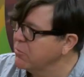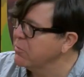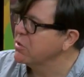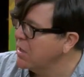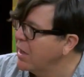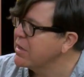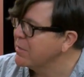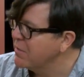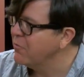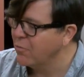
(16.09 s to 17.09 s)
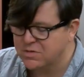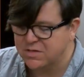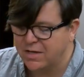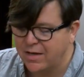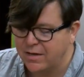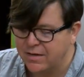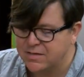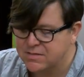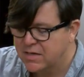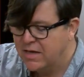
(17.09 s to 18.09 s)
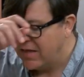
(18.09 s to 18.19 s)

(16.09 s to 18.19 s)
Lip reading: when we were talking before today is